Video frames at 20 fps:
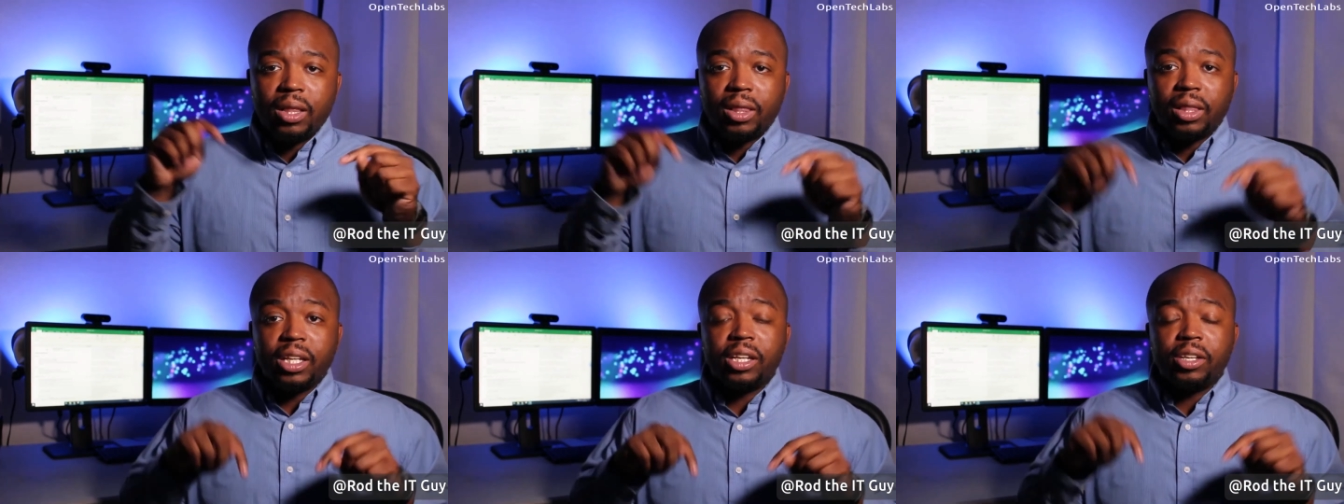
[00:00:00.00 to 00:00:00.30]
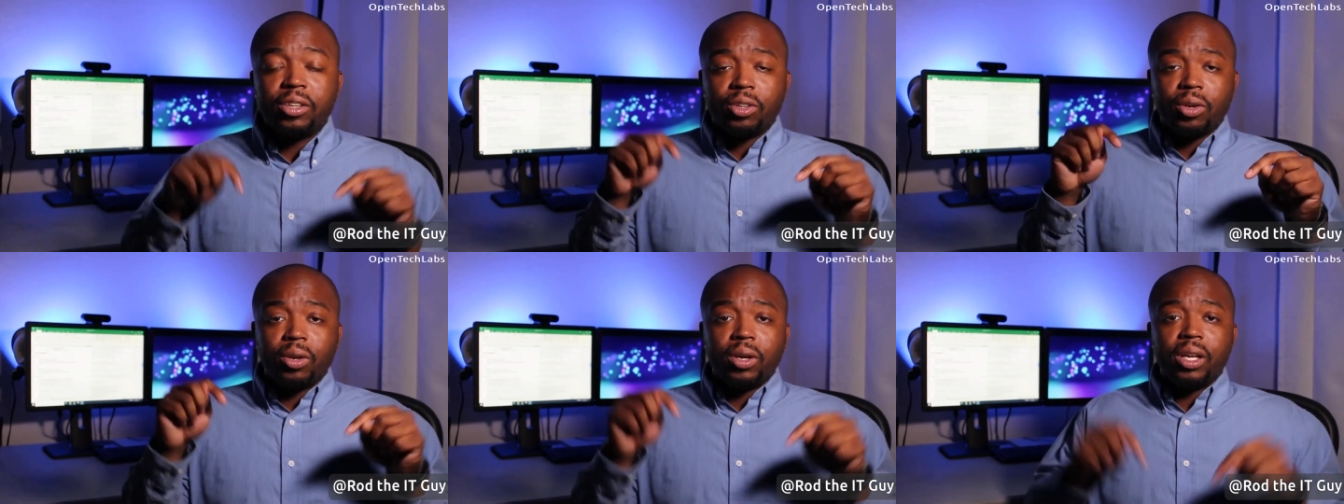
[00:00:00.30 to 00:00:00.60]

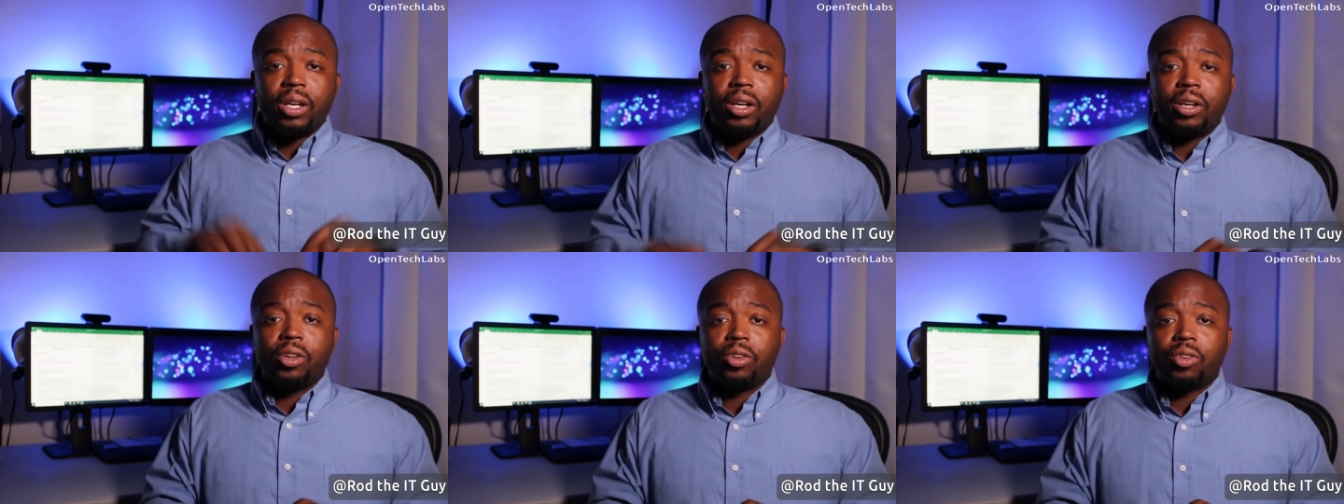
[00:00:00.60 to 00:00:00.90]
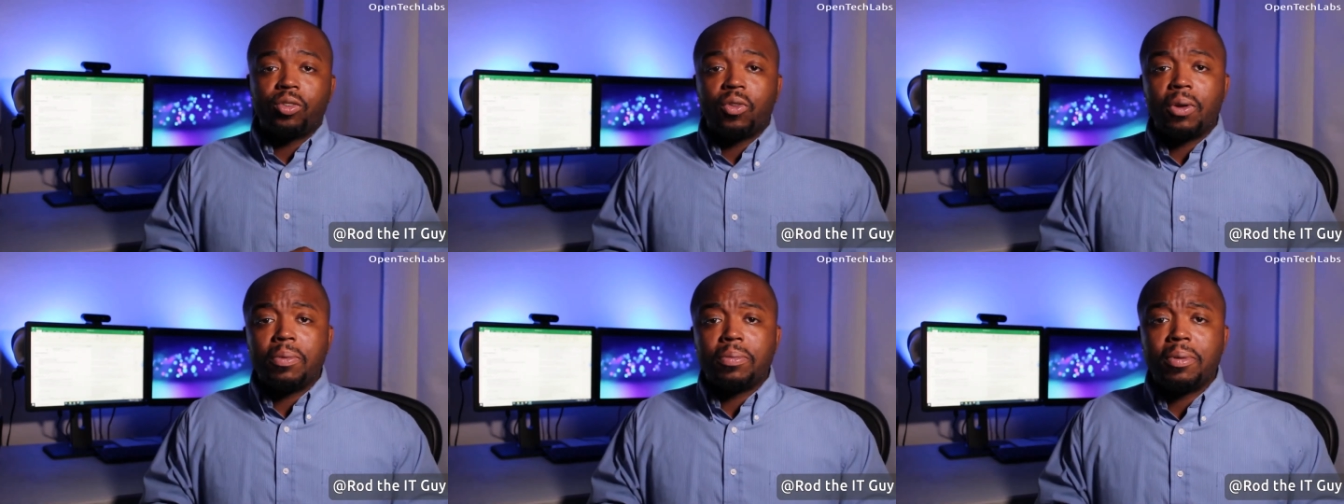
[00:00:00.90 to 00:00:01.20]
Links are in the
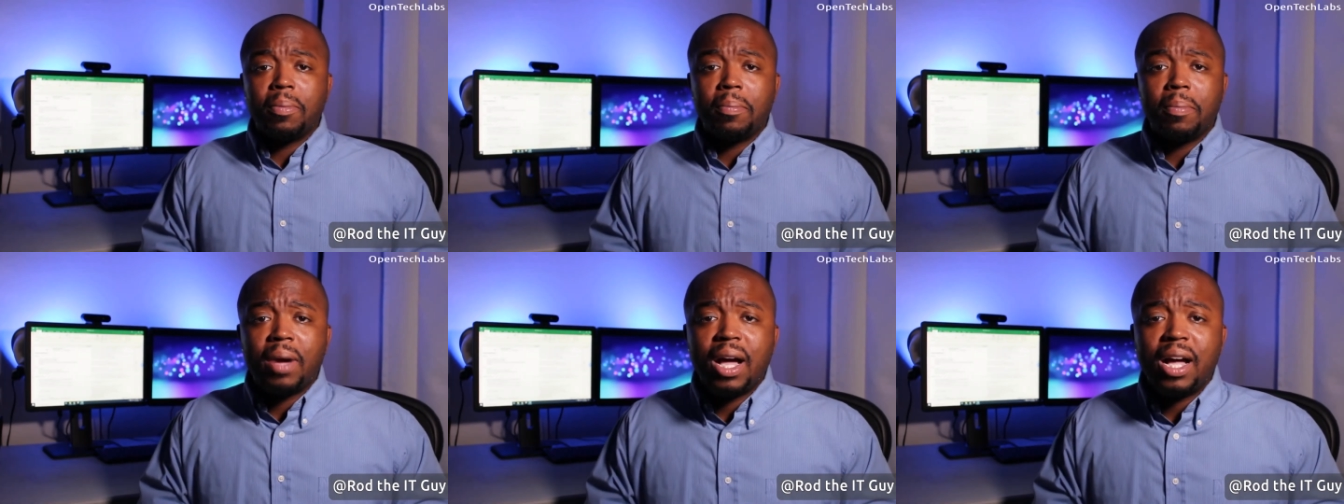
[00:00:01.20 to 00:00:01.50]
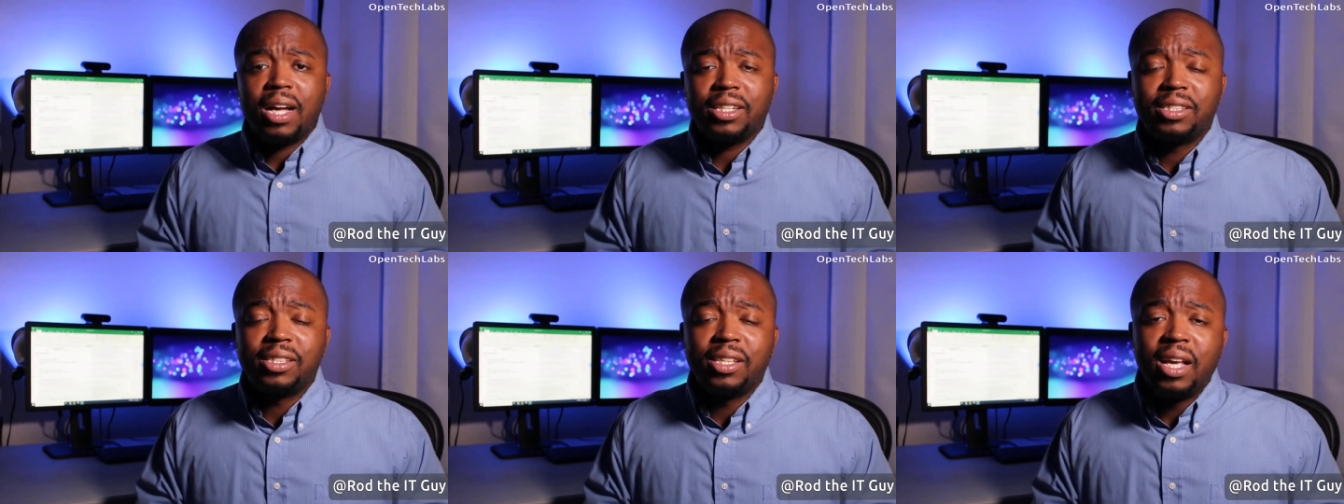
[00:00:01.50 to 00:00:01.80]
description
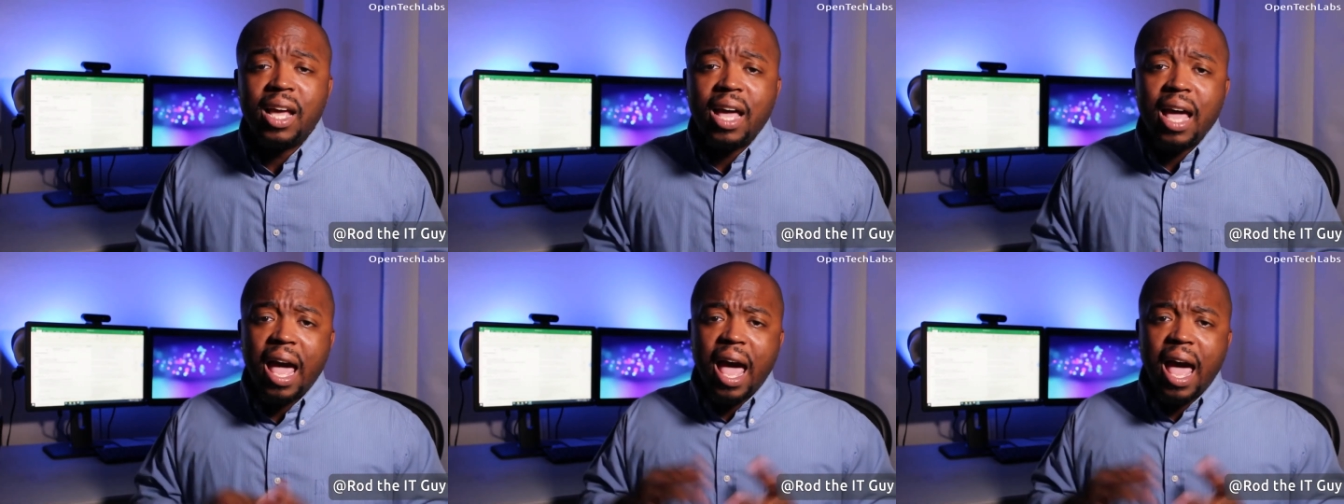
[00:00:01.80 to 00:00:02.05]
box.